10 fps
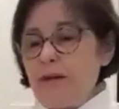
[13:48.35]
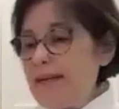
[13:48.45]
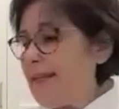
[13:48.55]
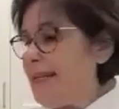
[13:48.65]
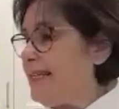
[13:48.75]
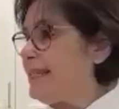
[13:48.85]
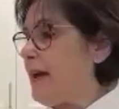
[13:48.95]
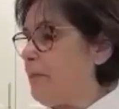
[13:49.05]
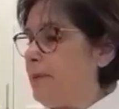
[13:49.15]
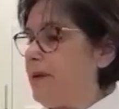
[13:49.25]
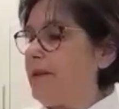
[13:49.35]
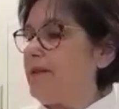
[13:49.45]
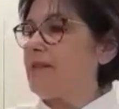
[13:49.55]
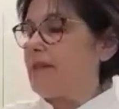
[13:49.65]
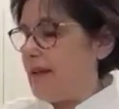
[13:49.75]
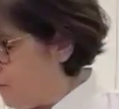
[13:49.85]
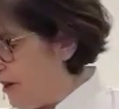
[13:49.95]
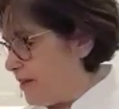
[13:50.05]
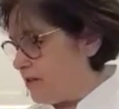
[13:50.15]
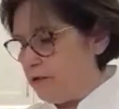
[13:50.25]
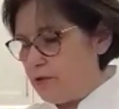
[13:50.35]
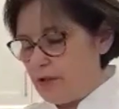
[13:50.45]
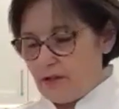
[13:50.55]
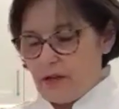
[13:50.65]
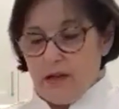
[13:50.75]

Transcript: When it heats up, it's translucent.